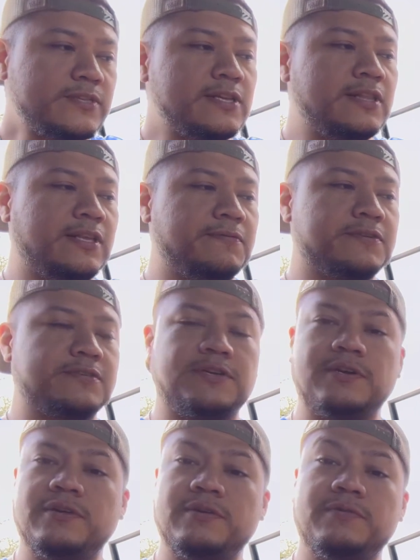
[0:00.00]
leave the
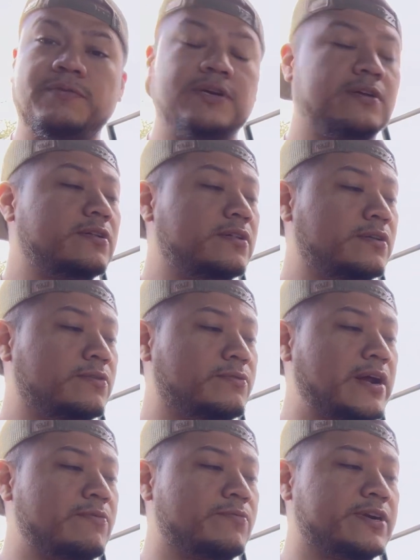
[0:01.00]
steering wheel
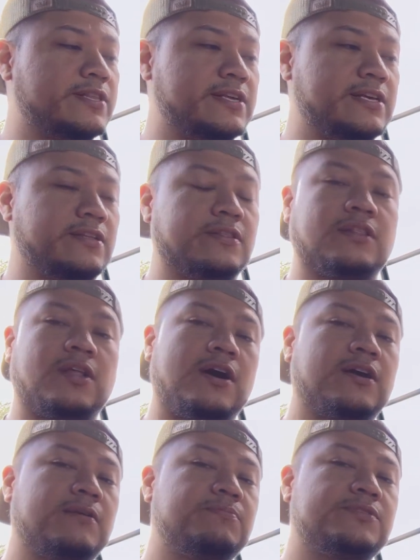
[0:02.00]
right where the
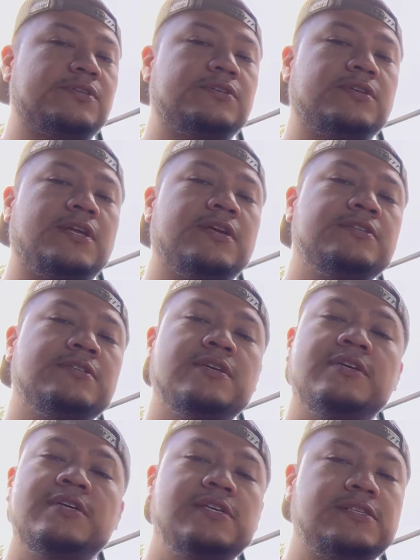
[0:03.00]
locking position is,
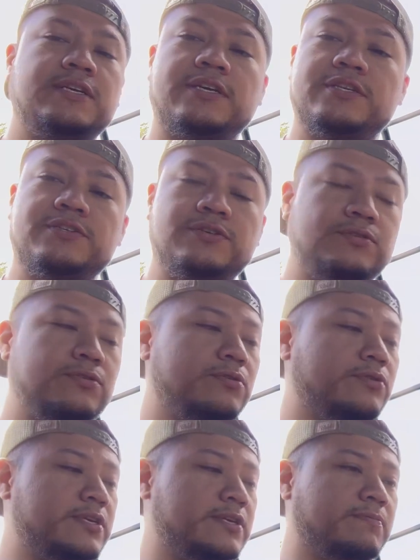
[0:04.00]
take it to
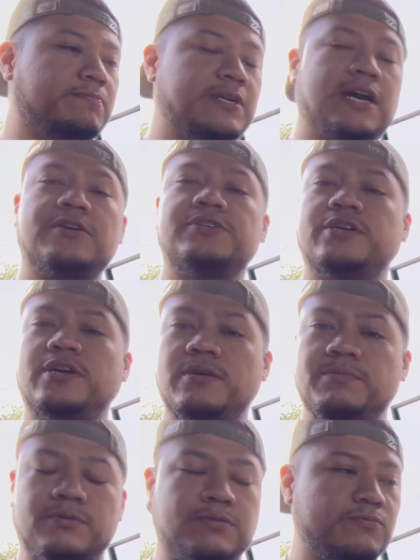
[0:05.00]
the tire shop
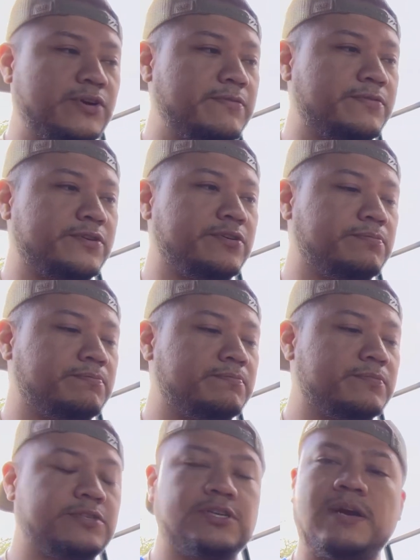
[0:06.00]
or wherever you
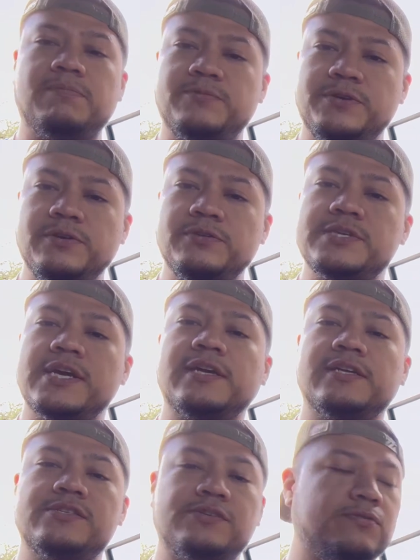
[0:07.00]
take
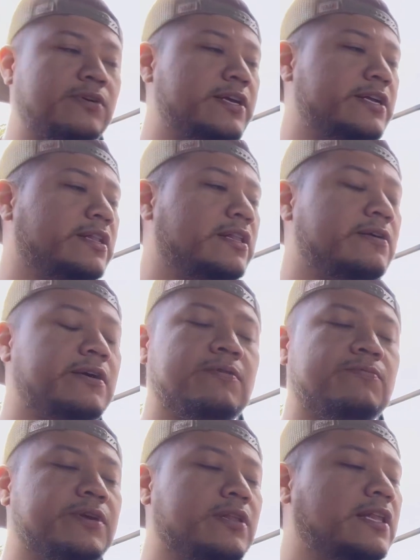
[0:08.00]
it to get a
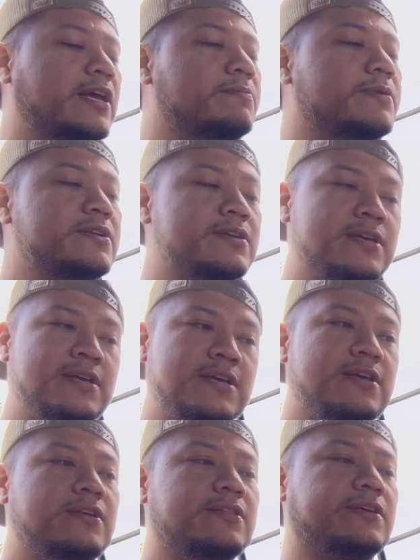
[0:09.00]
wheel alignment.
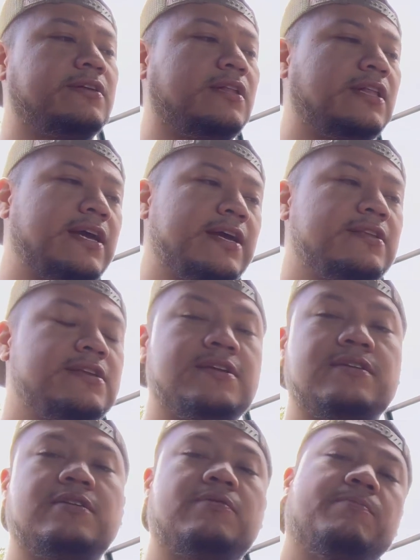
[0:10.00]
They'll align it
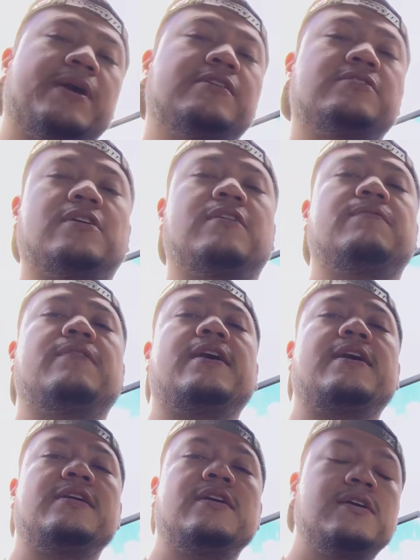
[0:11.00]
based off of
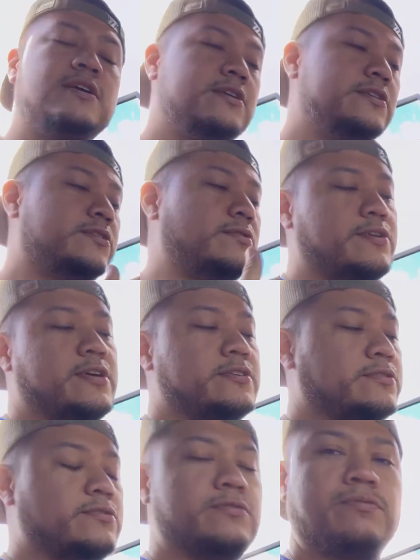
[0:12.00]
that. So
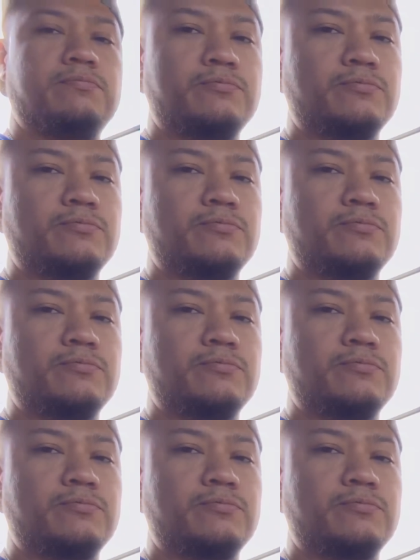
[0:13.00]
there's no